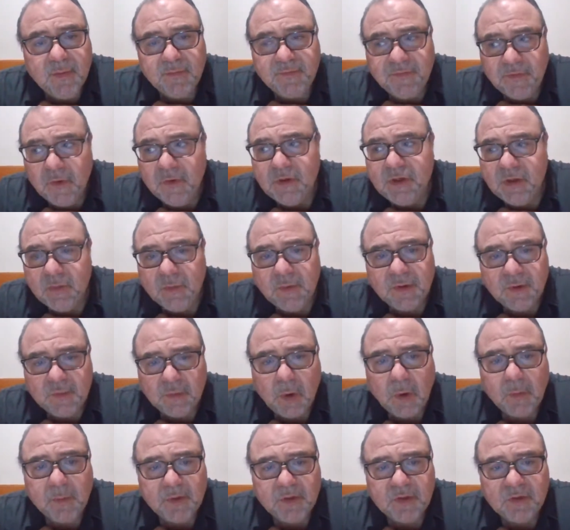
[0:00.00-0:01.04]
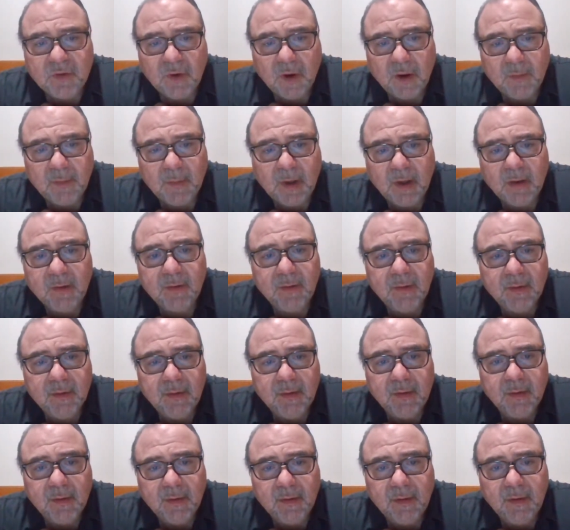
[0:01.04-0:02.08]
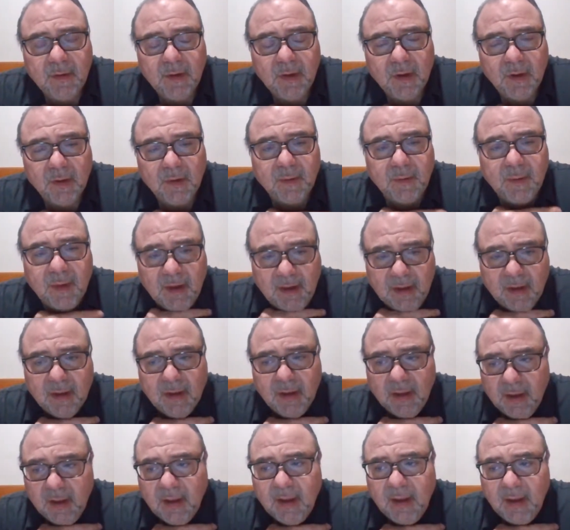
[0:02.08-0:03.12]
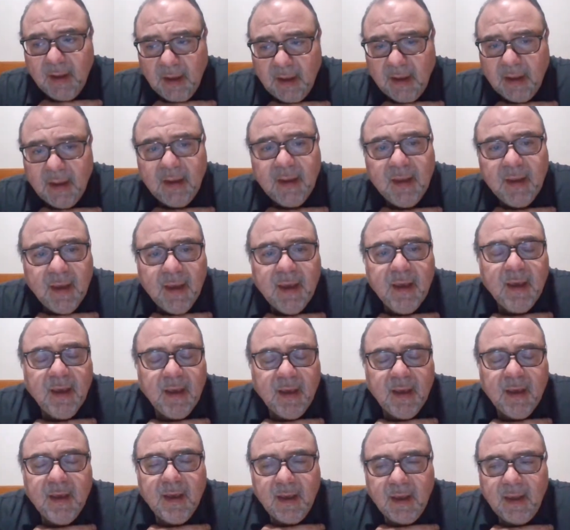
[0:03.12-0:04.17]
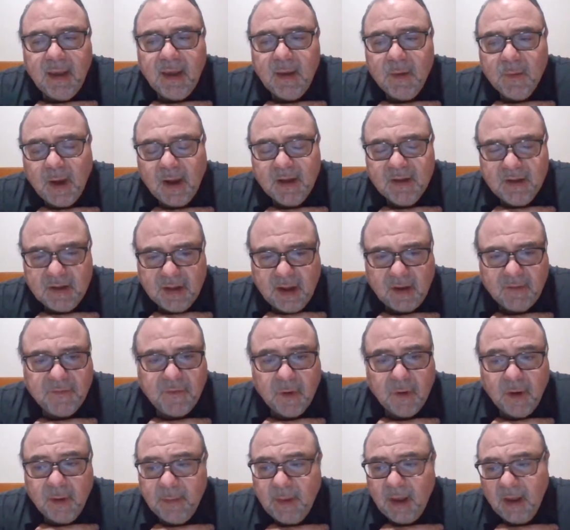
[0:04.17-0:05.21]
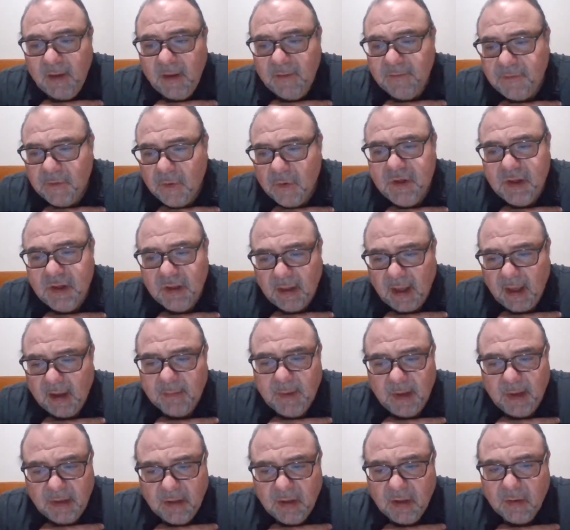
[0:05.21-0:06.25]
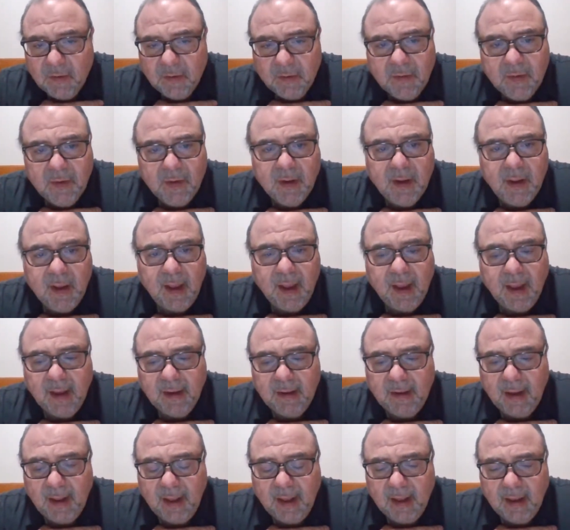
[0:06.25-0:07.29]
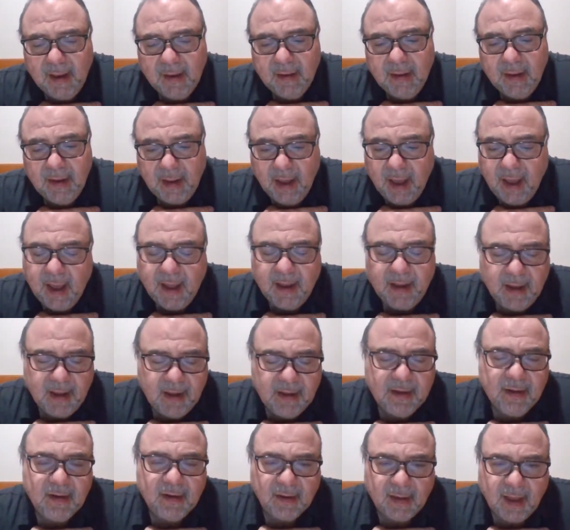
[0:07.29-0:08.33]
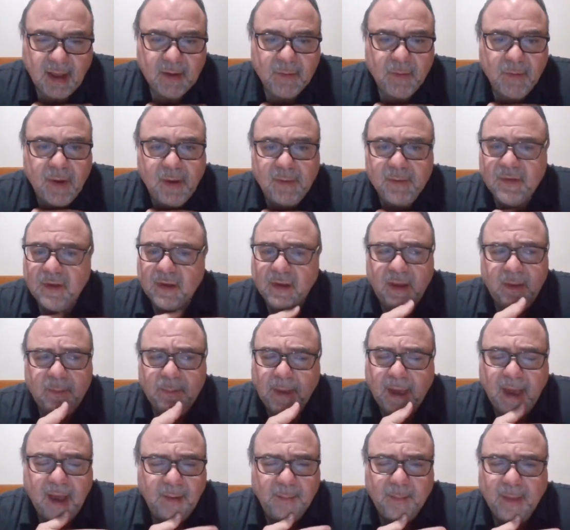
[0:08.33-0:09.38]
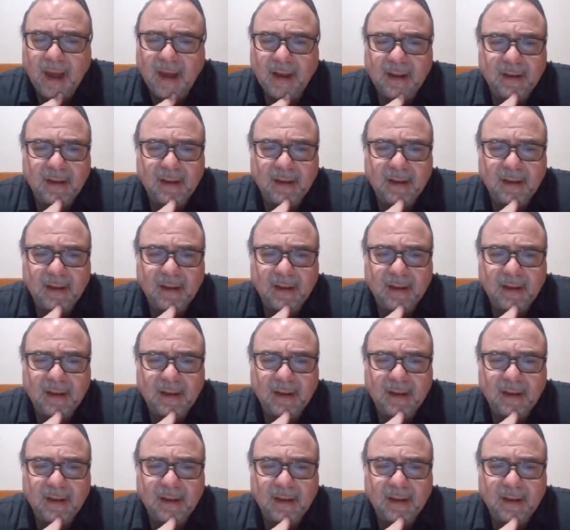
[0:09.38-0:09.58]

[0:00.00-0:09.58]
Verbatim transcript: Fuji was Roma Strongbow. You know what I mean? He watched out for him. And Fuji liked me too. And yeah, he did a lot of ribs. Look, he put